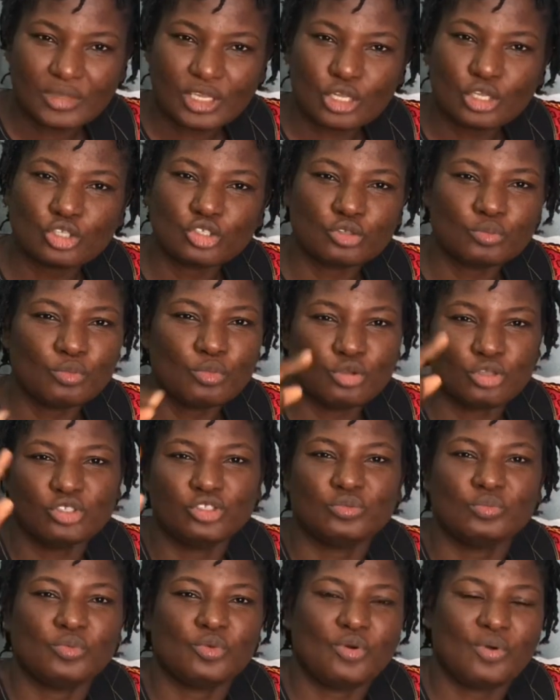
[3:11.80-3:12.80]
small
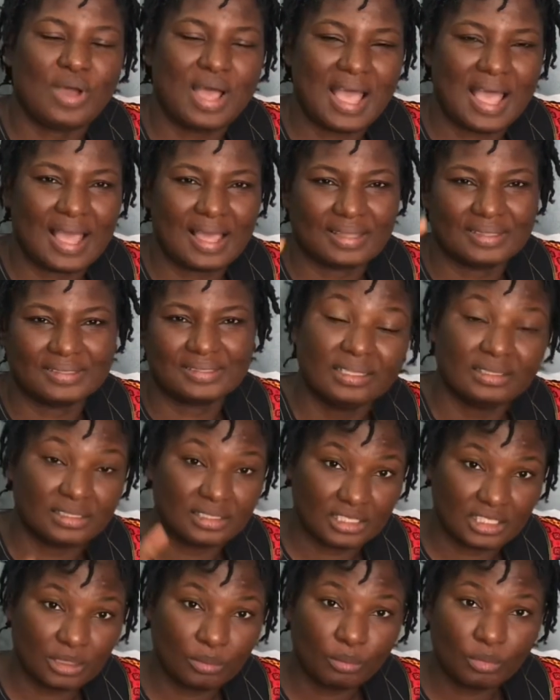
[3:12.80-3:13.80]
small acts it
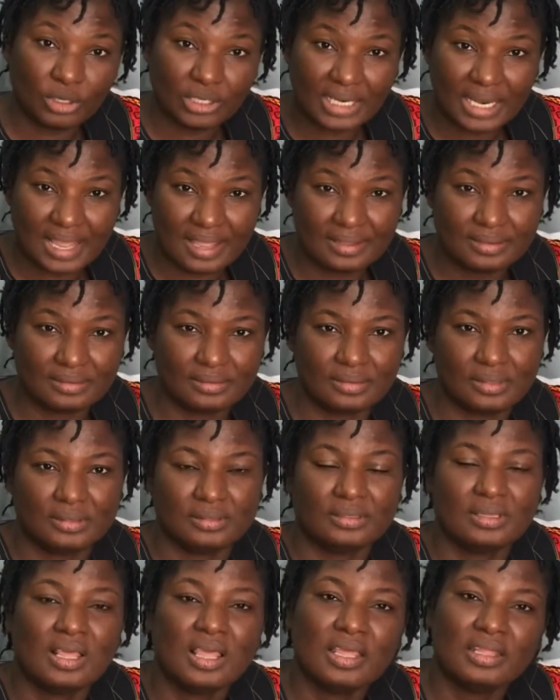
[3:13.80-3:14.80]

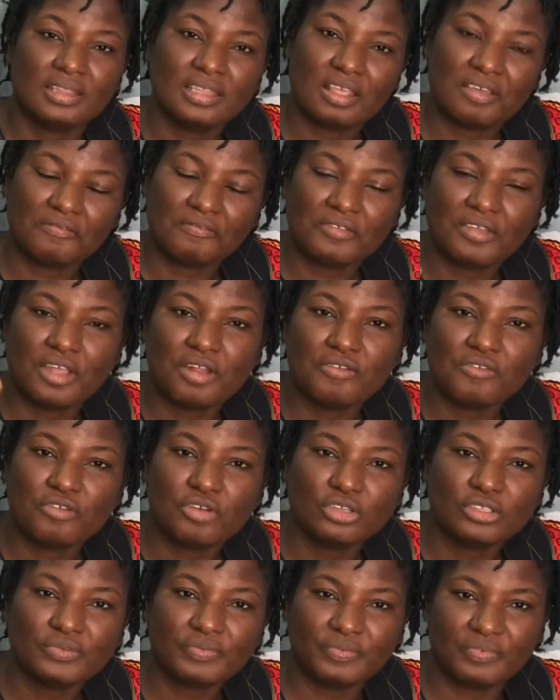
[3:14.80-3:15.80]
symbolizes the
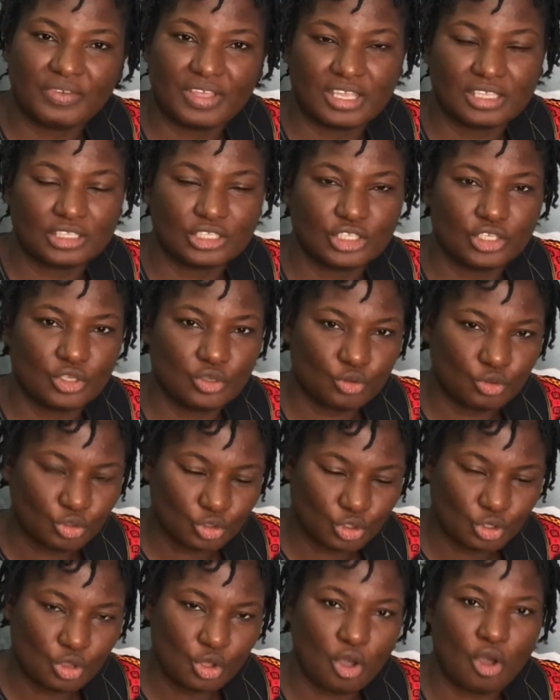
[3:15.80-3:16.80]
various
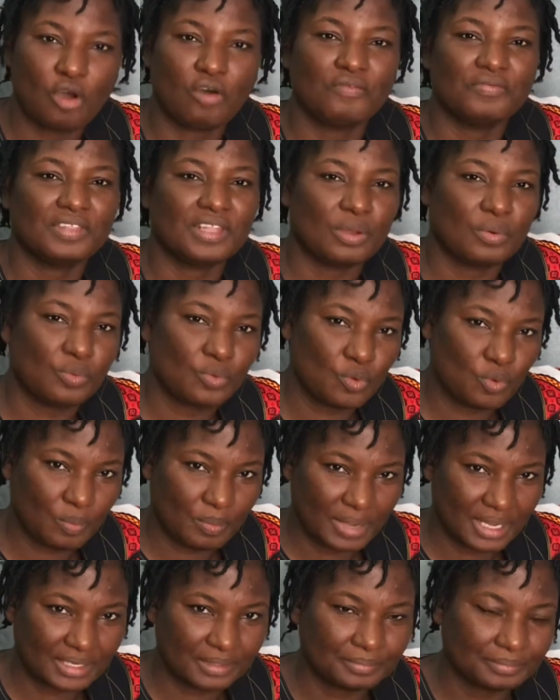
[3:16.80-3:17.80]
virtues of the
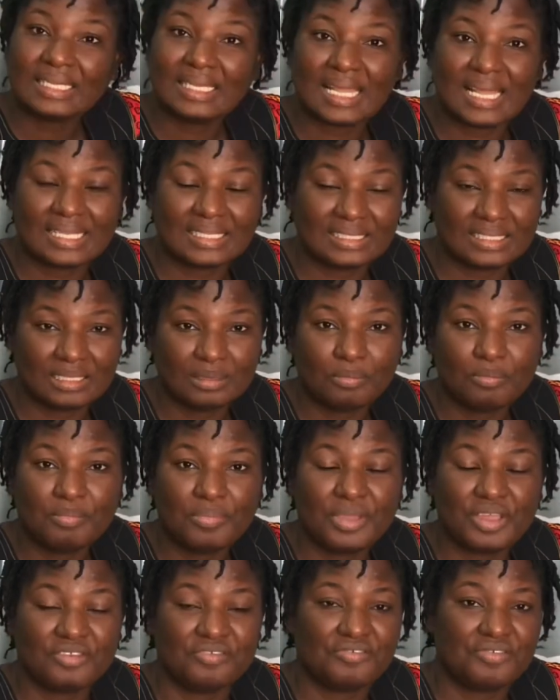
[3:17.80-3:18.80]
woman
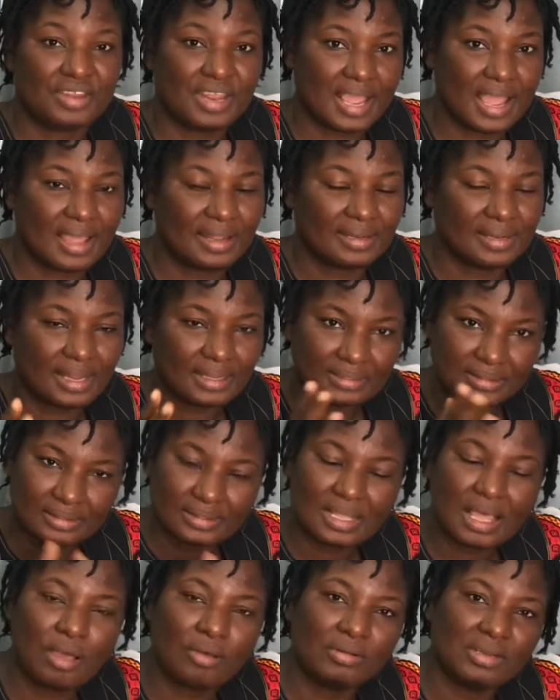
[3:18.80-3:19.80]
dazimpedia that
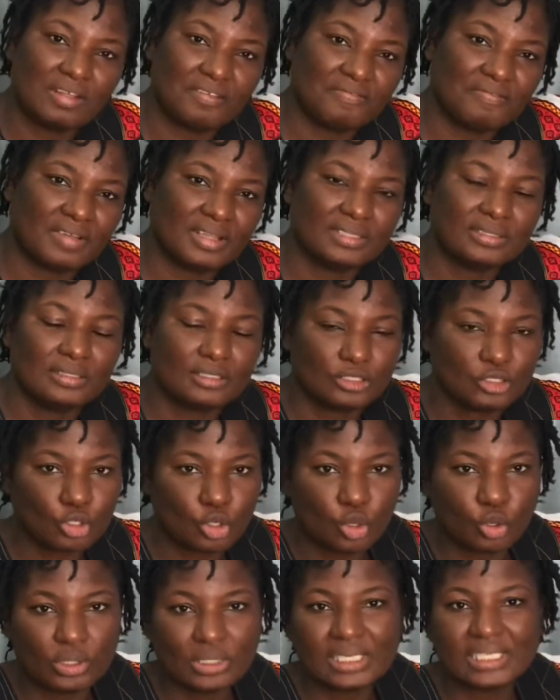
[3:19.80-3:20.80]
is how the francis
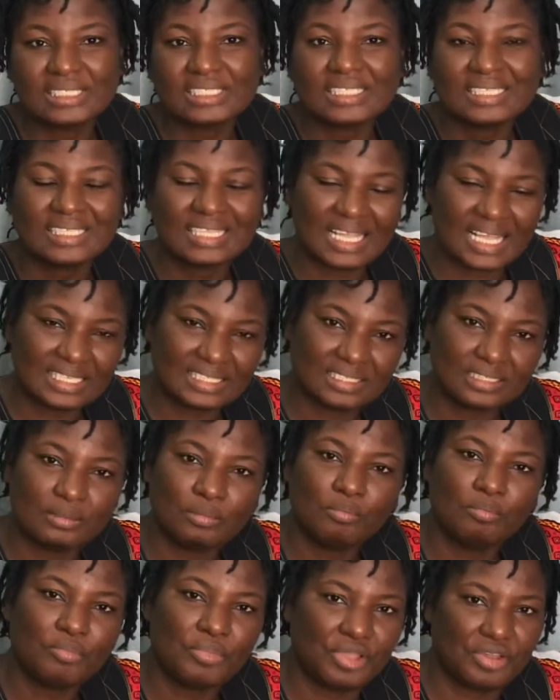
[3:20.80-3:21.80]
call it
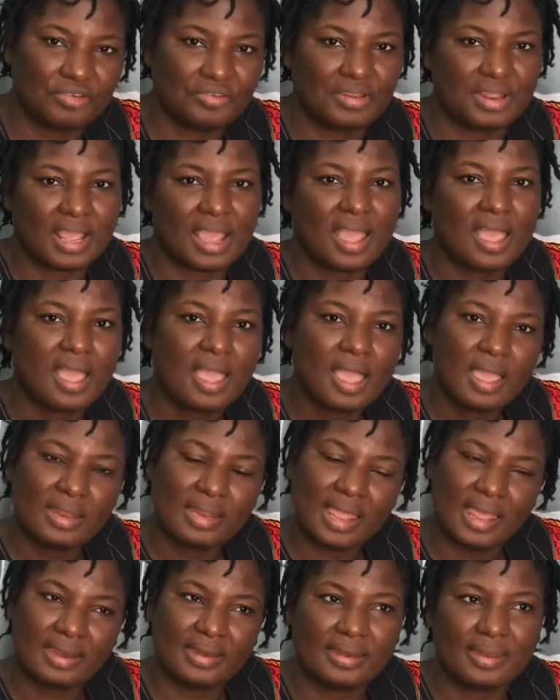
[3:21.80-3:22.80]
dazimpedia
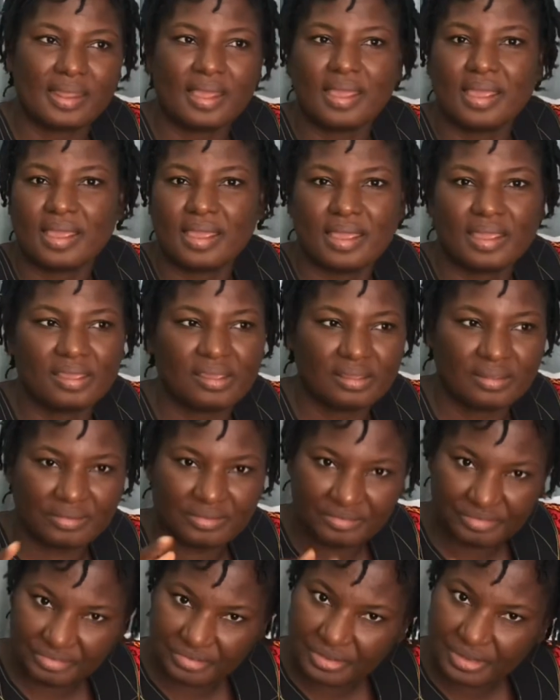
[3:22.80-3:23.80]
and the
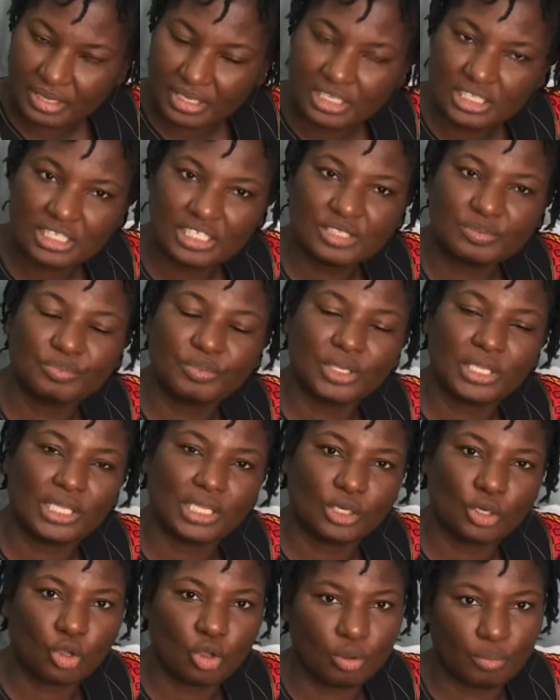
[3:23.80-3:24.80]
Twi
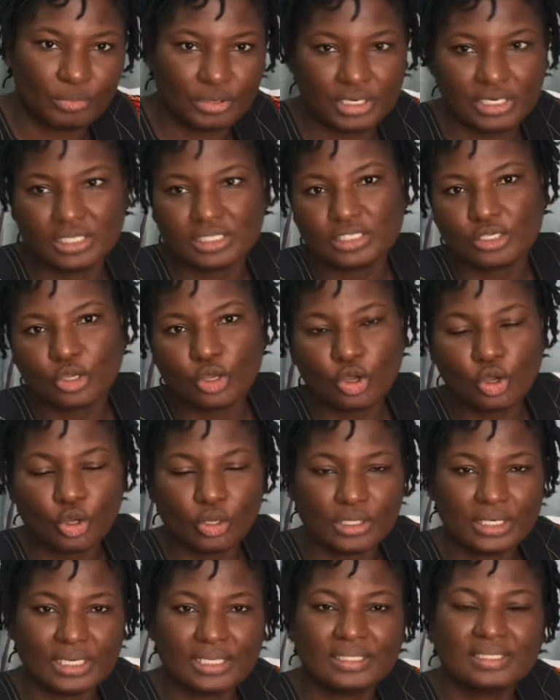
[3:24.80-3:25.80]
speaking community
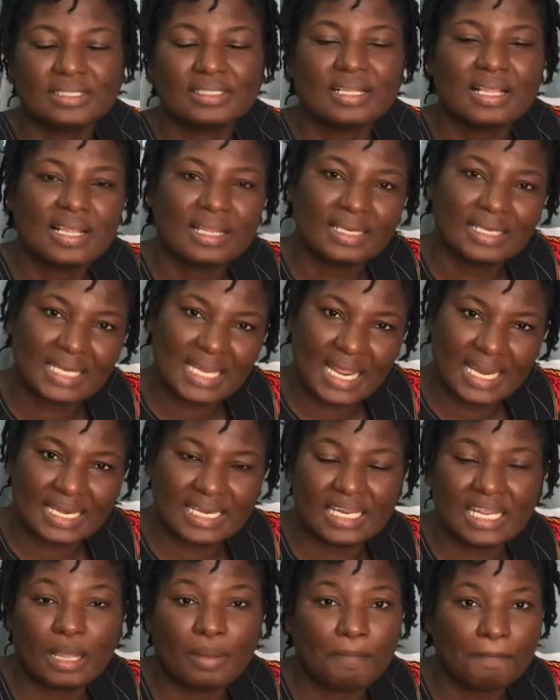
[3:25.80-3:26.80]
call it
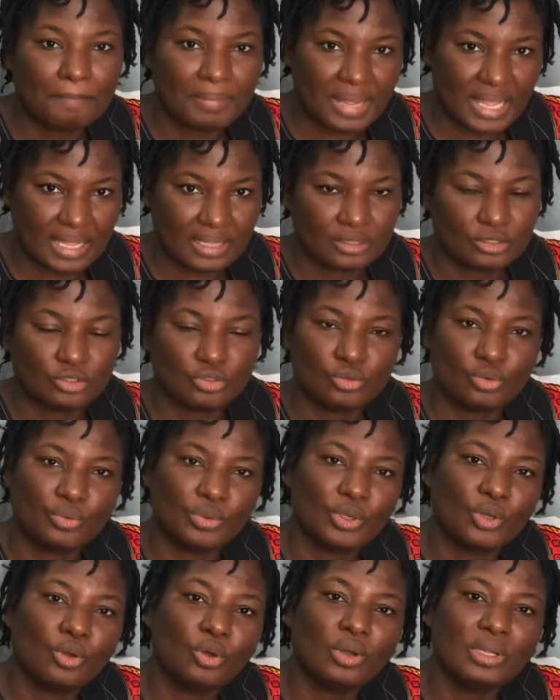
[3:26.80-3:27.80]
dadiempa so
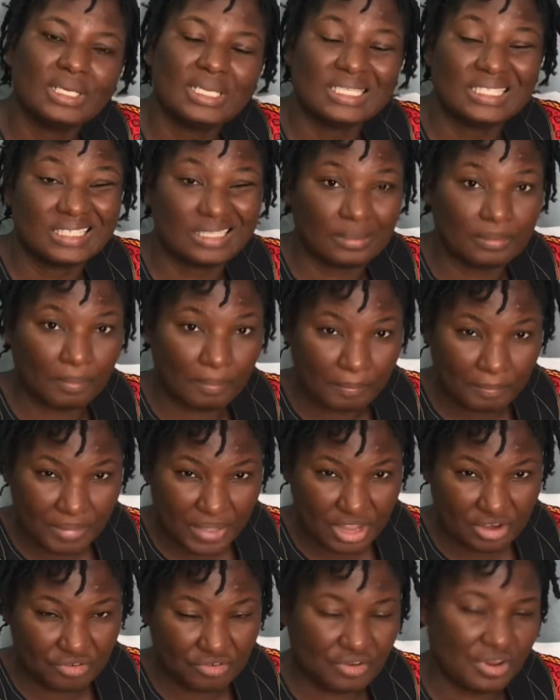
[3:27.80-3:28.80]
we call it
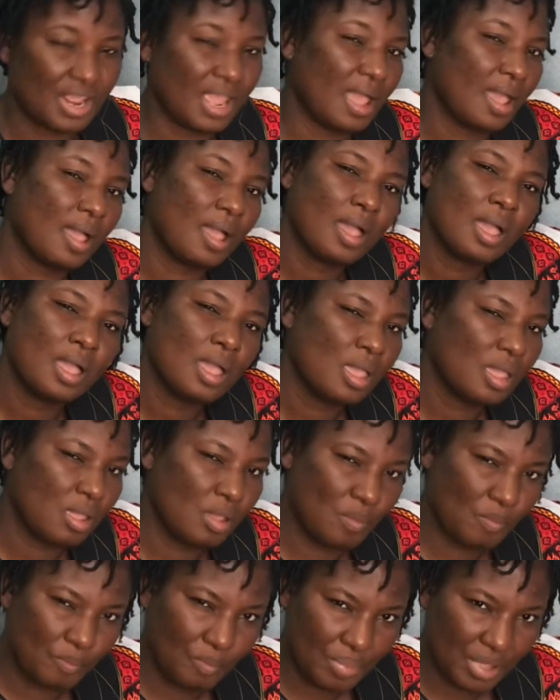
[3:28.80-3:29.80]
impedria
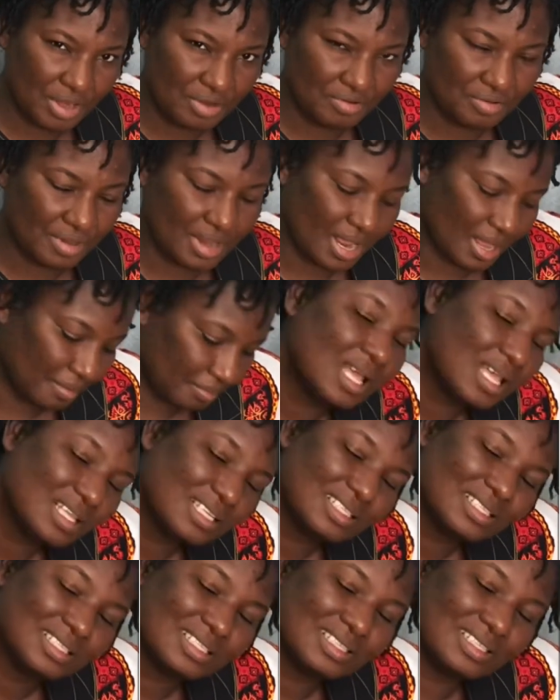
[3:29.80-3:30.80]
impedria
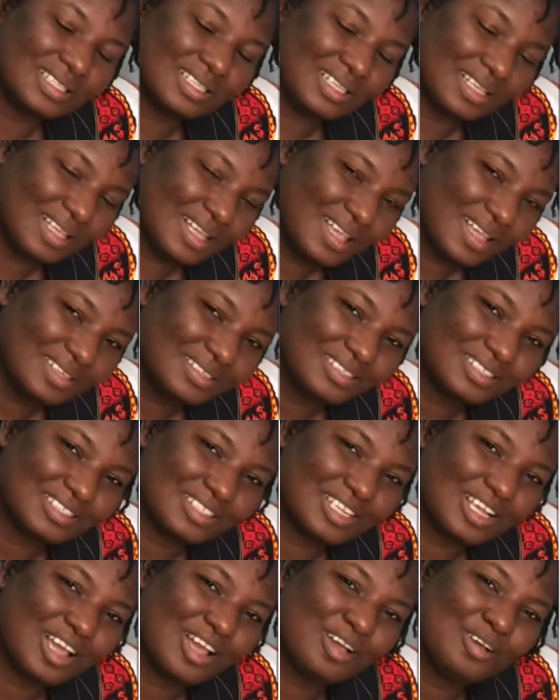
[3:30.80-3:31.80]
there
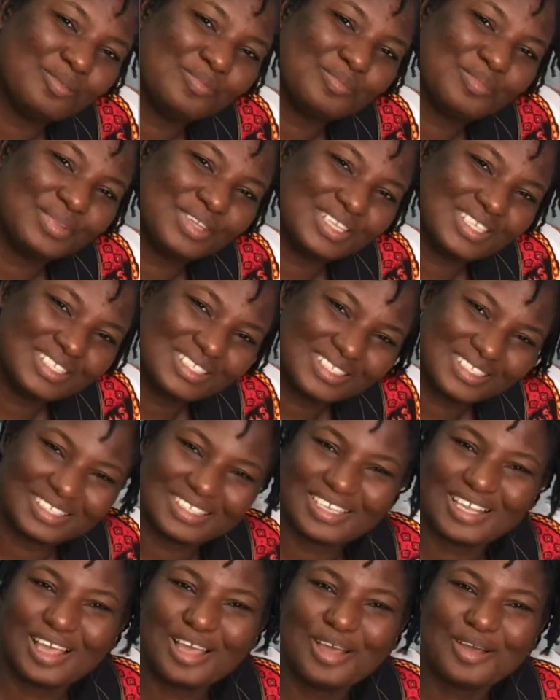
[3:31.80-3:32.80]
shall be
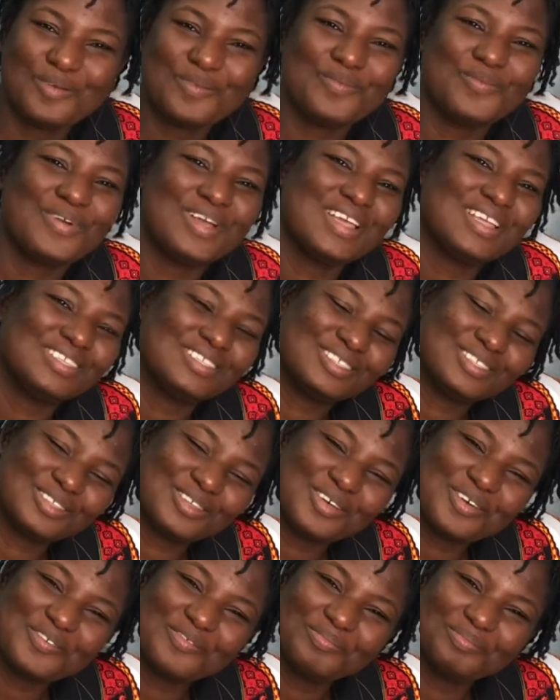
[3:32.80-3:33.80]
showers
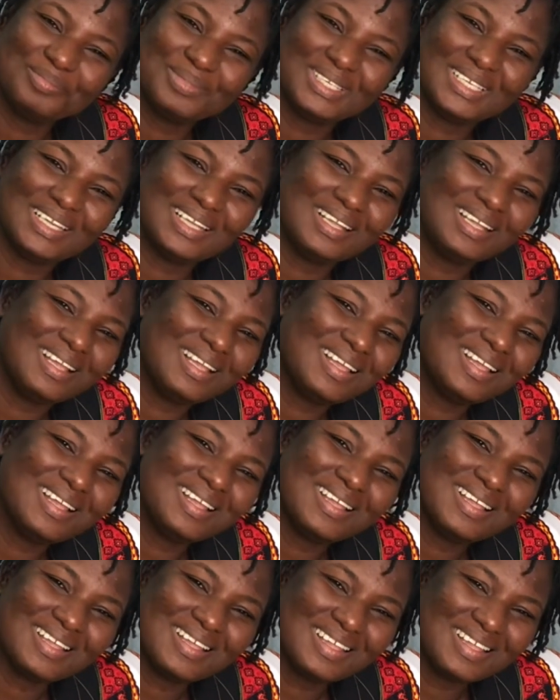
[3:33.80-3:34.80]
of
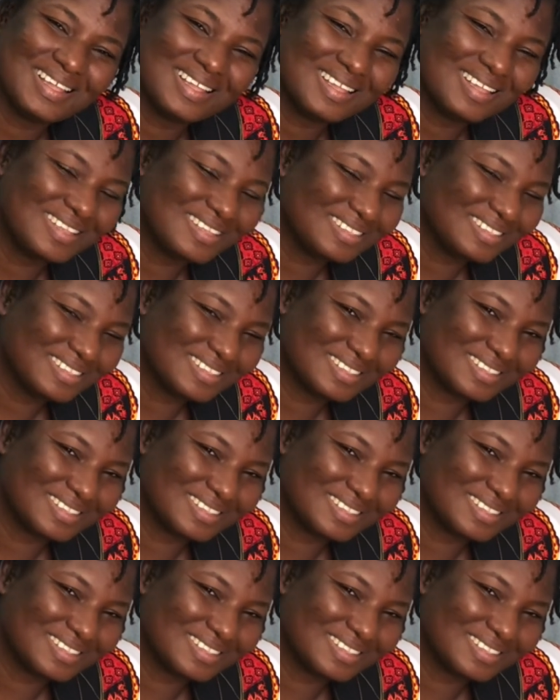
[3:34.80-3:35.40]
blessing